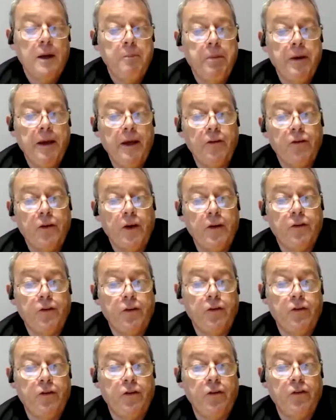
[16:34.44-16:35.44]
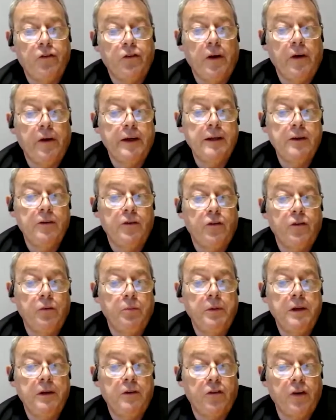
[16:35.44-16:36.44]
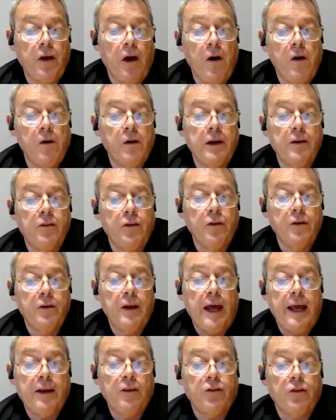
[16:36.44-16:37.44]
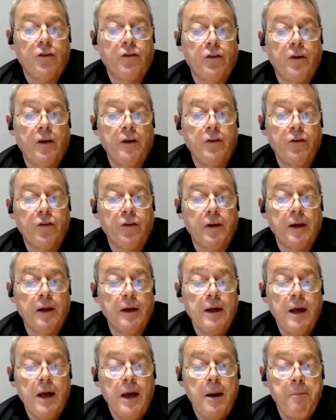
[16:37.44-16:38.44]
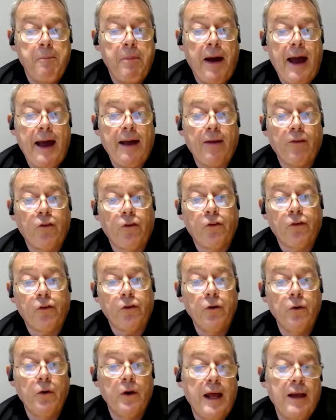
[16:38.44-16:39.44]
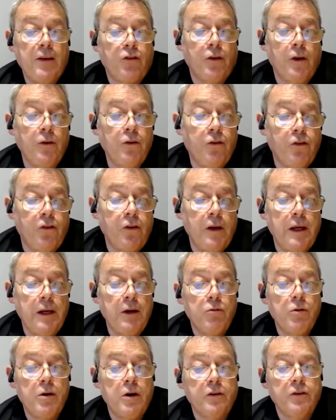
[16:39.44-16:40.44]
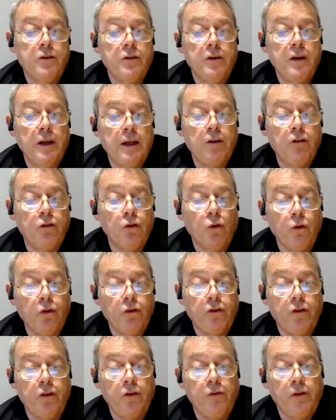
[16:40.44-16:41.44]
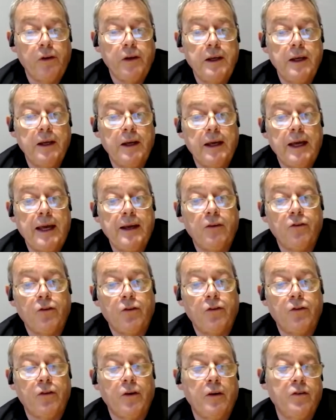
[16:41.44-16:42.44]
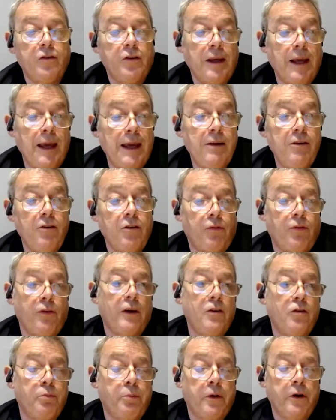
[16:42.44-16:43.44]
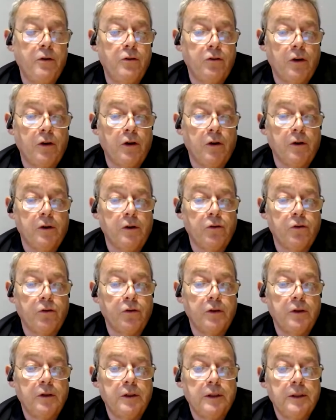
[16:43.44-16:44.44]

PSS is designed to be targeted at exercising paths through an SoC rather than exhaustively exercising interface protocols.